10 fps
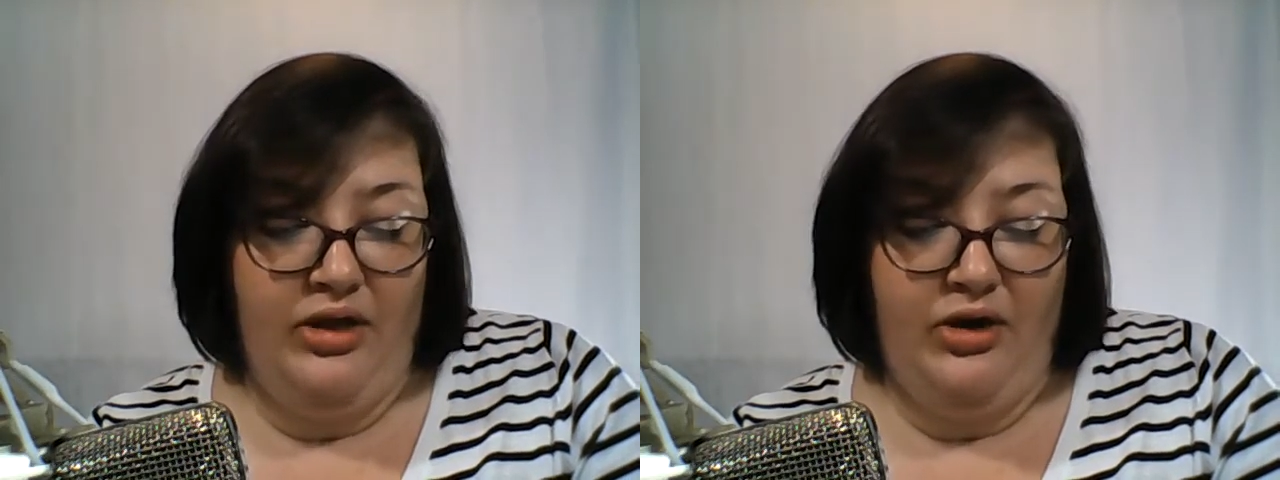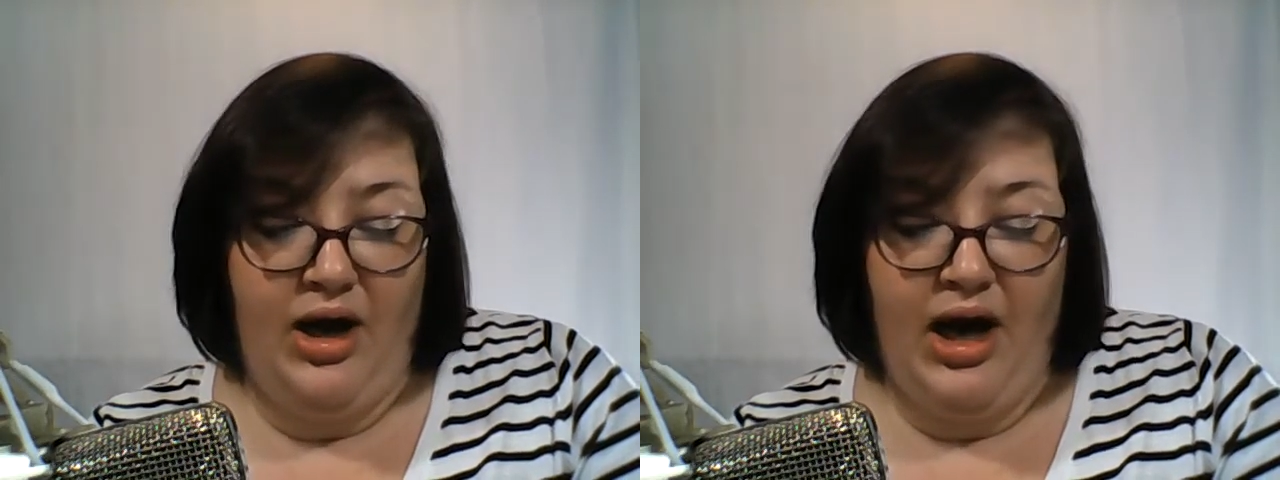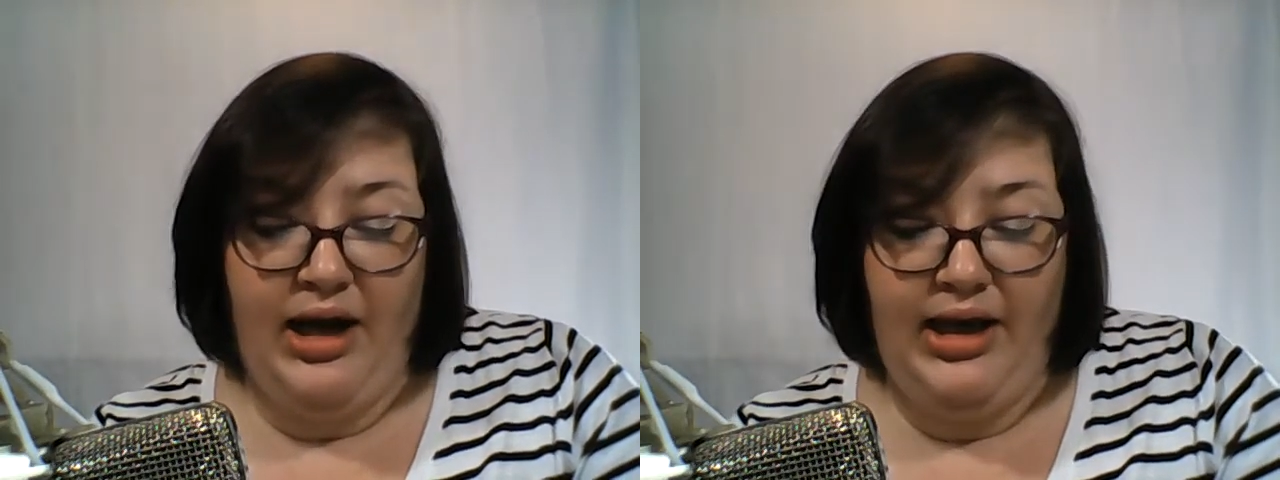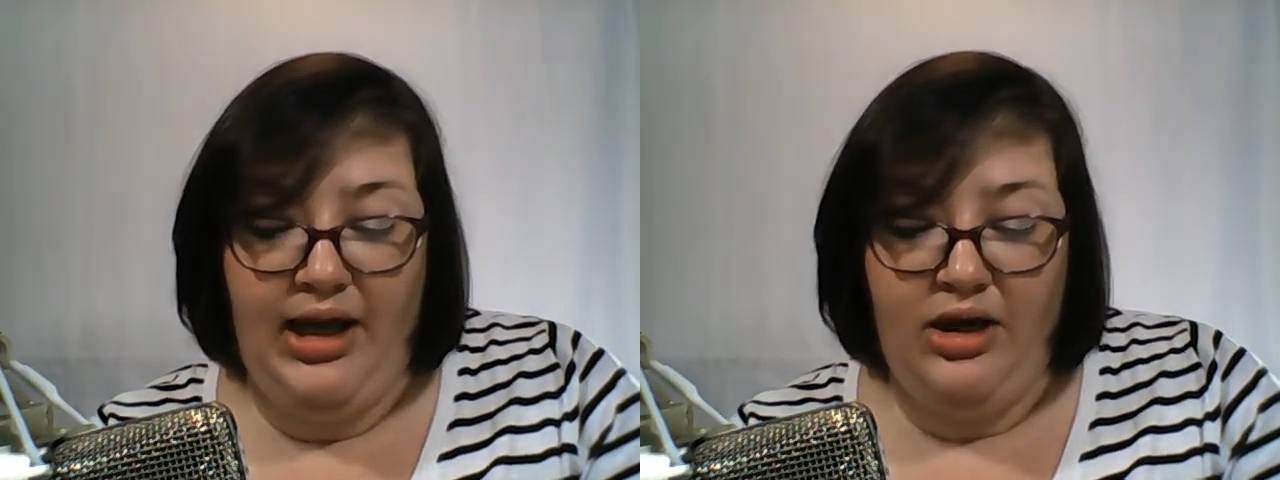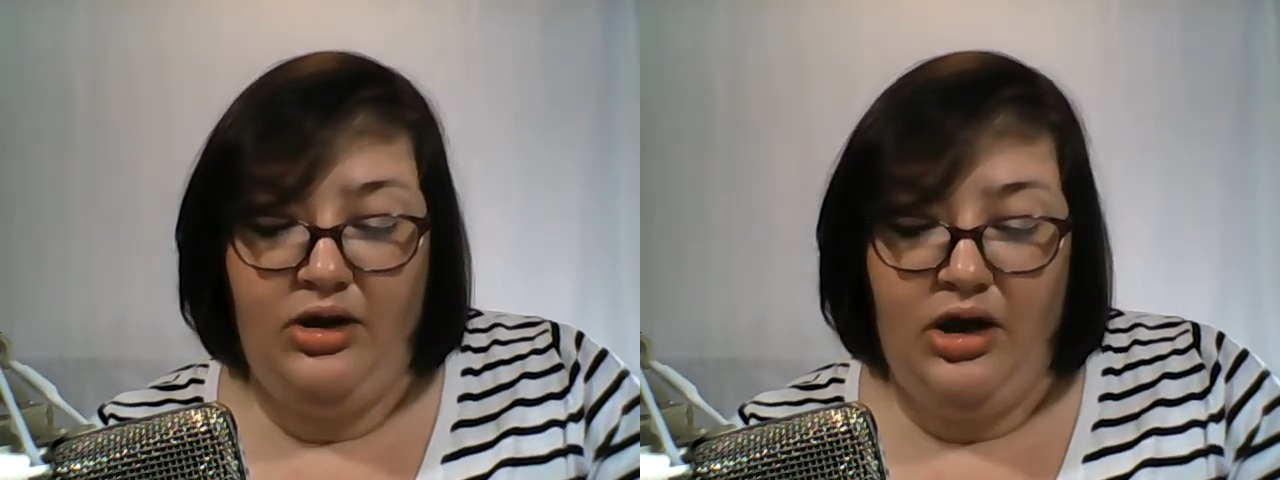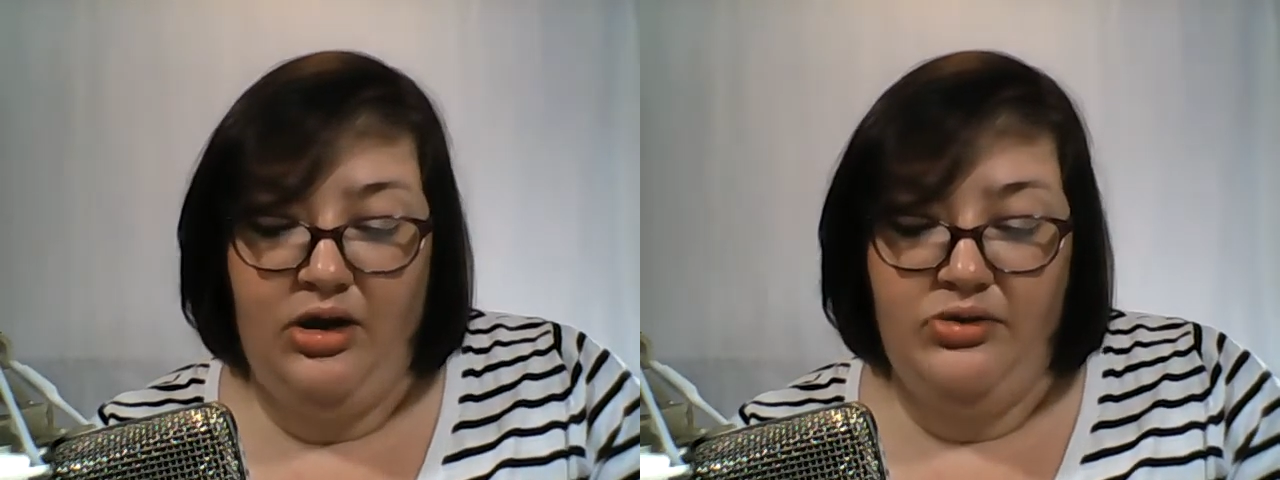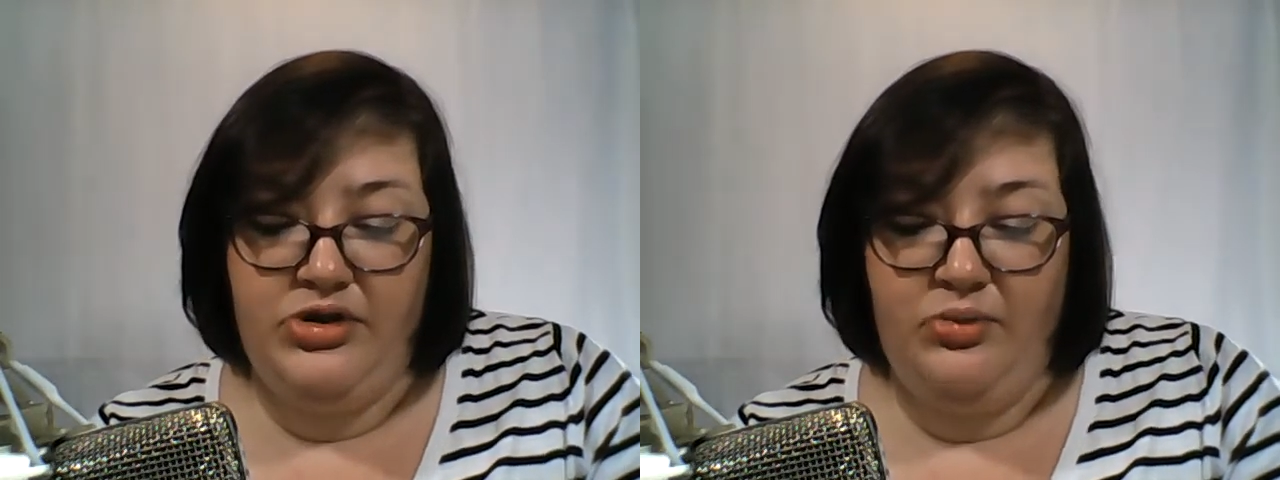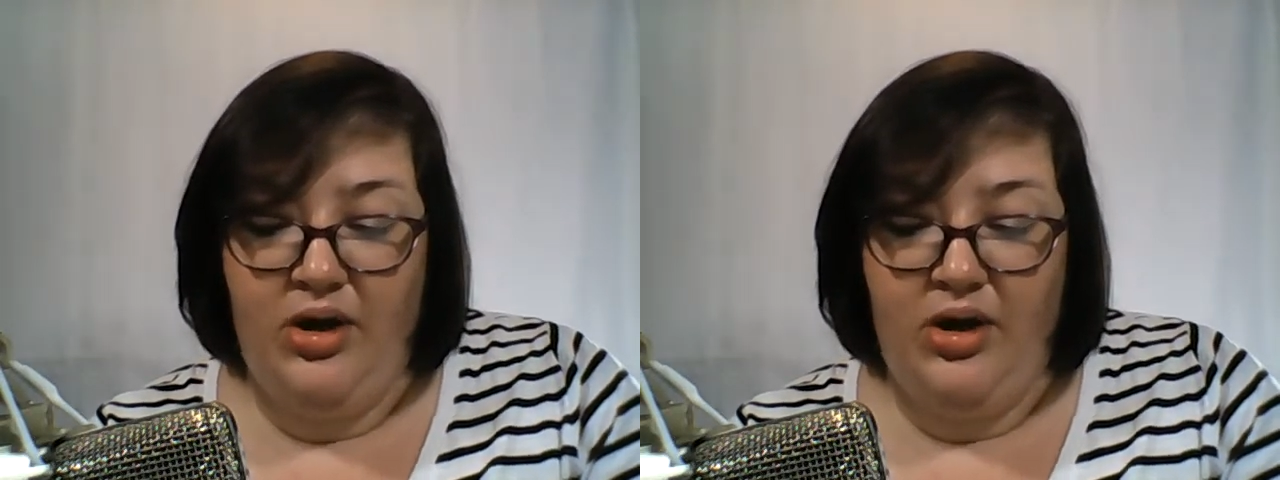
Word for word: I thought I can't go to